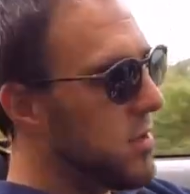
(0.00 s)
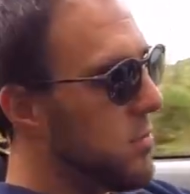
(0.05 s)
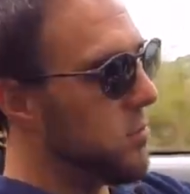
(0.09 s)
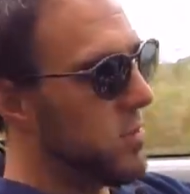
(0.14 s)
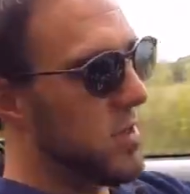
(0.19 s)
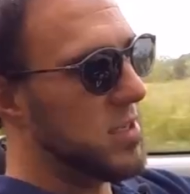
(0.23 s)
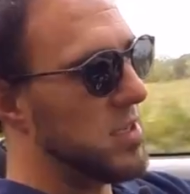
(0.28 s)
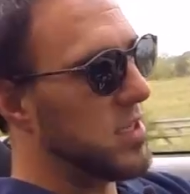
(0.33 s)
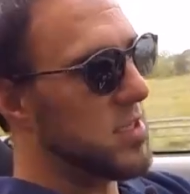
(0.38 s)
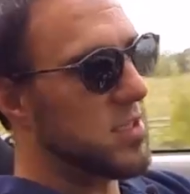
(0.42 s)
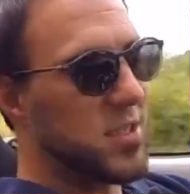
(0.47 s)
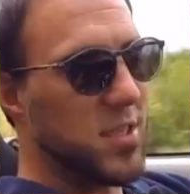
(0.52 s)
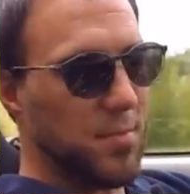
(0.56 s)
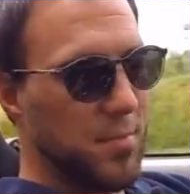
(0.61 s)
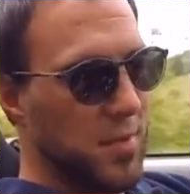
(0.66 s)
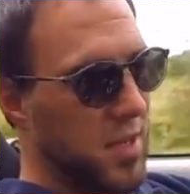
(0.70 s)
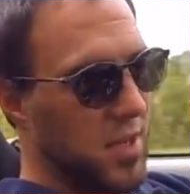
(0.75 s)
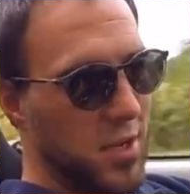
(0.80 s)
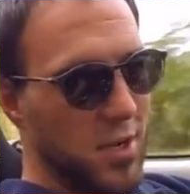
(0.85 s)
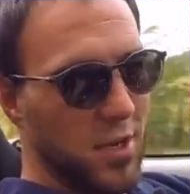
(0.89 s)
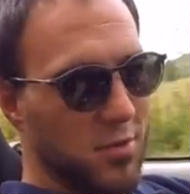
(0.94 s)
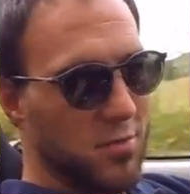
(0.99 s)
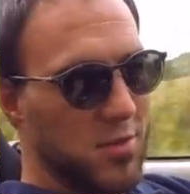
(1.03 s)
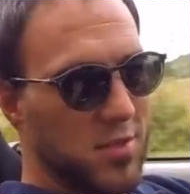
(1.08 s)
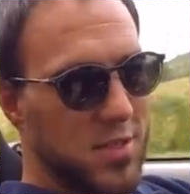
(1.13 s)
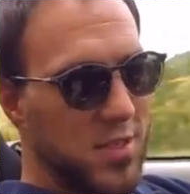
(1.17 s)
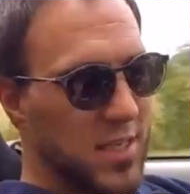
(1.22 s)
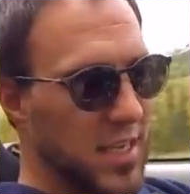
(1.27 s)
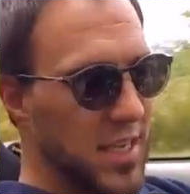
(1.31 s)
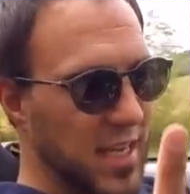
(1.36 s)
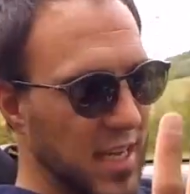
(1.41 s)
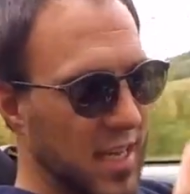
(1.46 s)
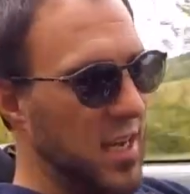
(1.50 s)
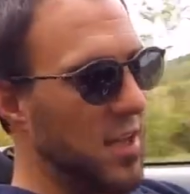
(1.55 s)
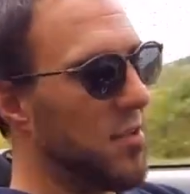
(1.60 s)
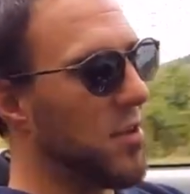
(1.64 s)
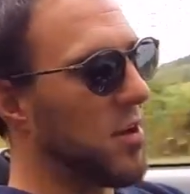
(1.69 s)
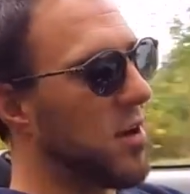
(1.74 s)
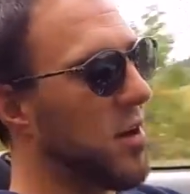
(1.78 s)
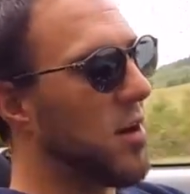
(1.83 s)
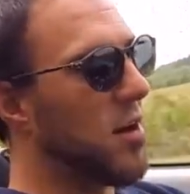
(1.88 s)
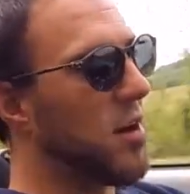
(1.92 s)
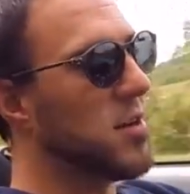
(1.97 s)
which is something you don't see in
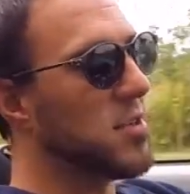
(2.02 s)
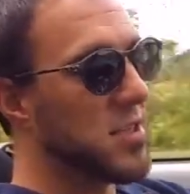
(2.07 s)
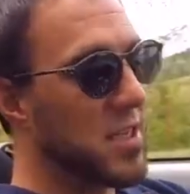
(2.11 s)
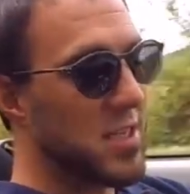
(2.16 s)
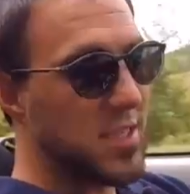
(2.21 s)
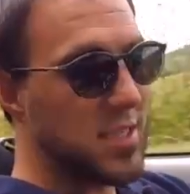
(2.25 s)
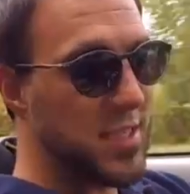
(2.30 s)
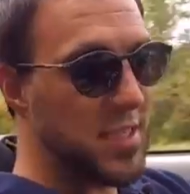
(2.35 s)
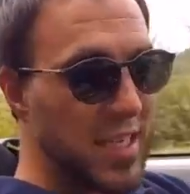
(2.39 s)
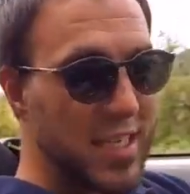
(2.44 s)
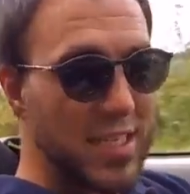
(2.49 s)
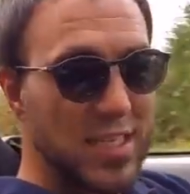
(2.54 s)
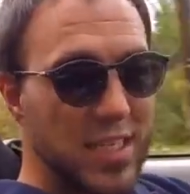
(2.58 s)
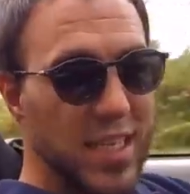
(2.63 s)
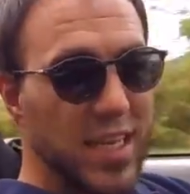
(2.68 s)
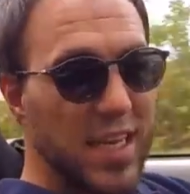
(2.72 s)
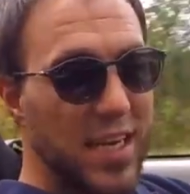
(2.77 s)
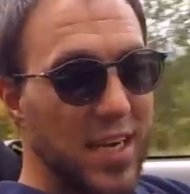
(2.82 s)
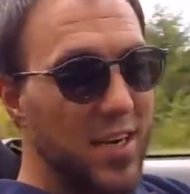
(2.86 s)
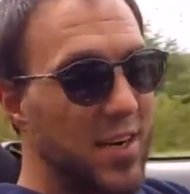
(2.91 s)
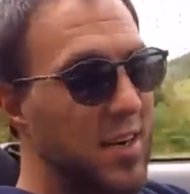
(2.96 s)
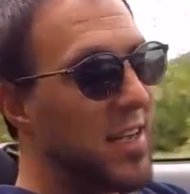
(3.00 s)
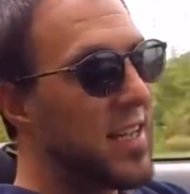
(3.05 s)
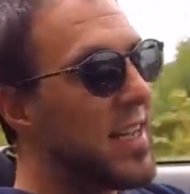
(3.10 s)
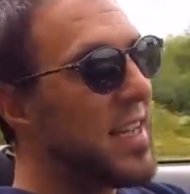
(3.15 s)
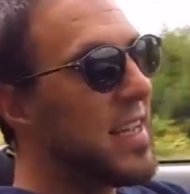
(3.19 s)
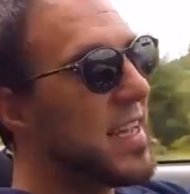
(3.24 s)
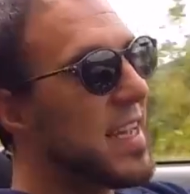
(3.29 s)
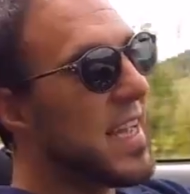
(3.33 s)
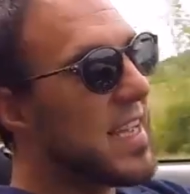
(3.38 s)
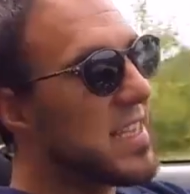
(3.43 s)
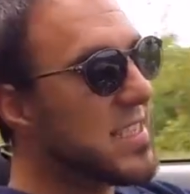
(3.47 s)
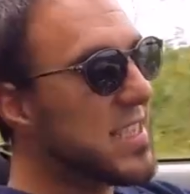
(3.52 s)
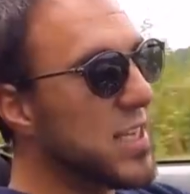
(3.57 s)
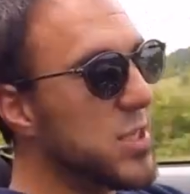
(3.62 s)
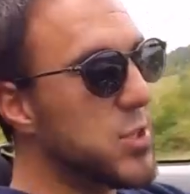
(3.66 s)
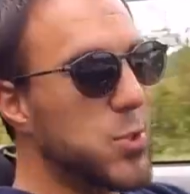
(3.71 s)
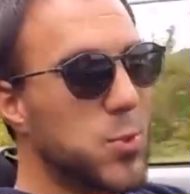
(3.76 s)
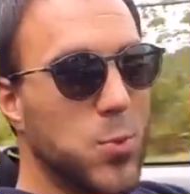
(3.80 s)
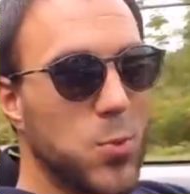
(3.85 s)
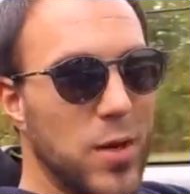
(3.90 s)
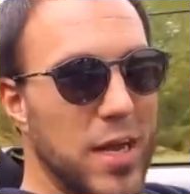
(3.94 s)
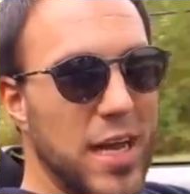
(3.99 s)
other cars. 6th gear is a
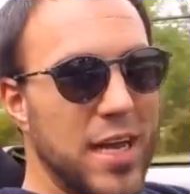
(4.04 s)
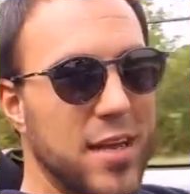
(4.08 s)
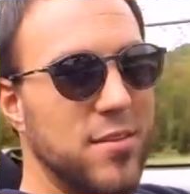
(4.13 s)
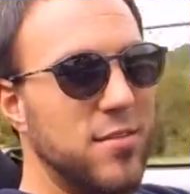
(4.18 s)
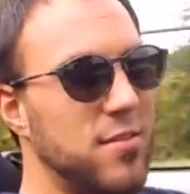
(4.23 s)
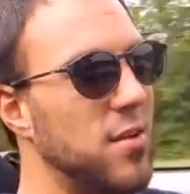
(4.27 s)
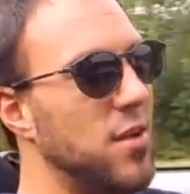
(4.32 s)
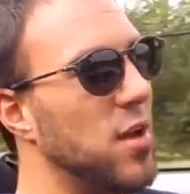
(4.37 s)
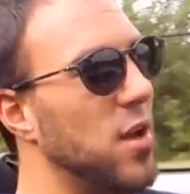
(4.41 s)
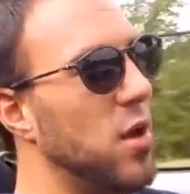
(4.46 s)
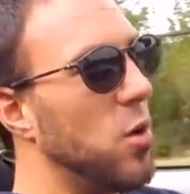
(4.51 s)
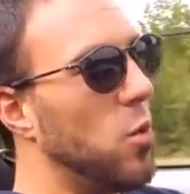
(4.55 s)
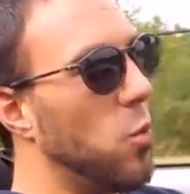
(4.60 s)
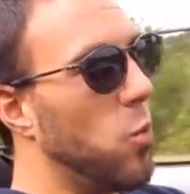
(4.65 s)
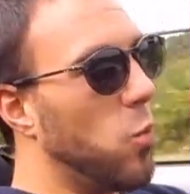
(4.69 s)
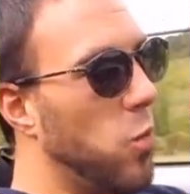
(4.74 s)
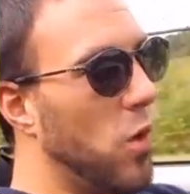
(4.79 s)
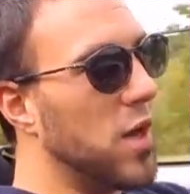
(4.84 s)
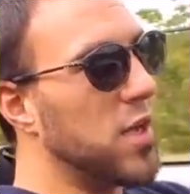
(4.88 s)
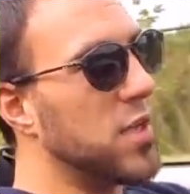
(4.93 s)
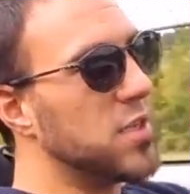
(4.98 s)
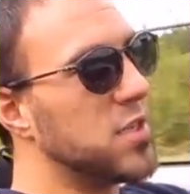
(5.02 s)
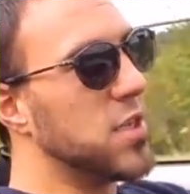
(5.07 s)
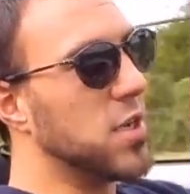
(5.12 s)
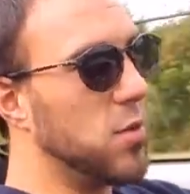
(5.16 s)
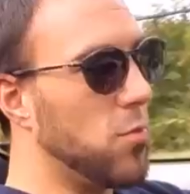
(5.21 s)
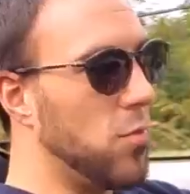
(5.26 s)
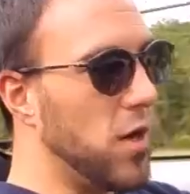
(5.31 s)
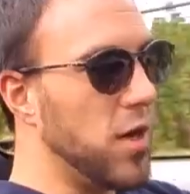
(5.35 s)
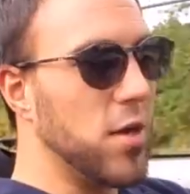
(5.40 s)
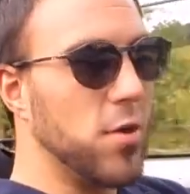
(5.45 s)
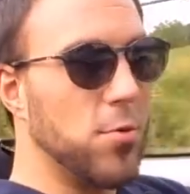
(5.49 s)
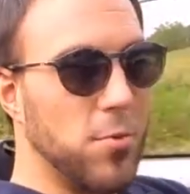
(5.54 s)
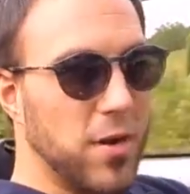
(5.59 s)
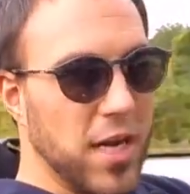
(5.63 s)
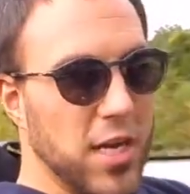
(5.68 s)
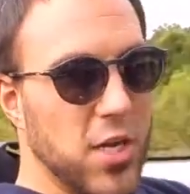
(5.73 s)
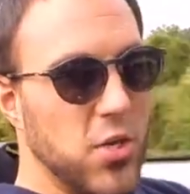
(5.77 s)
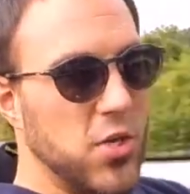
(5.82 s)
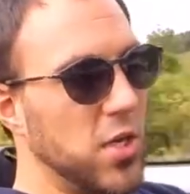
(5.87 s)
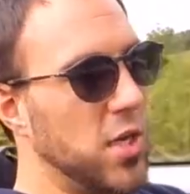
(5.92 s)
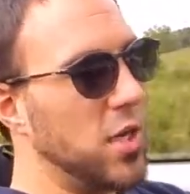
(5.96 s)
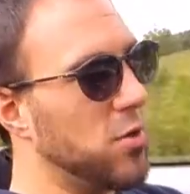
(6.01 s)
direct 1-to-1
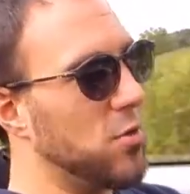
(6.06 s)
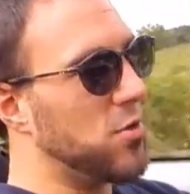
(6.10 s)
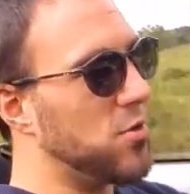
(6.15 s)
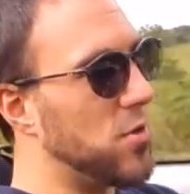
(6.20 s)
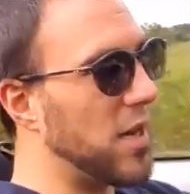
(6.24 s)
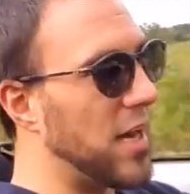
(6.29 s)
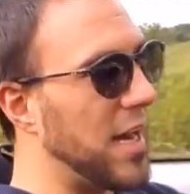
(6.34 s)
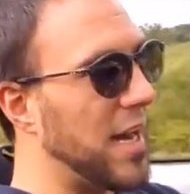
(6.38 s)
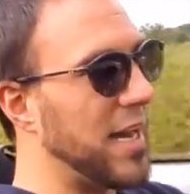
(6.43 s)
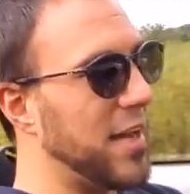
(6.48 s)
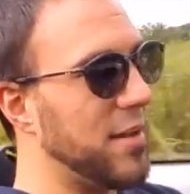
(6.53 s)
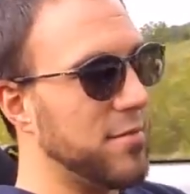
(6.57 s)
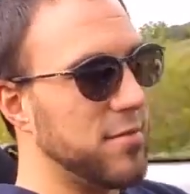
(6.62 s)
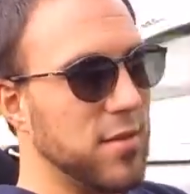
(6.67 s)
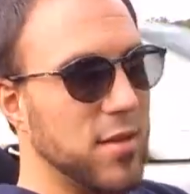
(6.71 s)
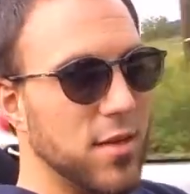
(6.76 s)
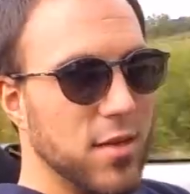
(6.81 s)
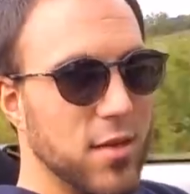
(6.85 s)
ratio drive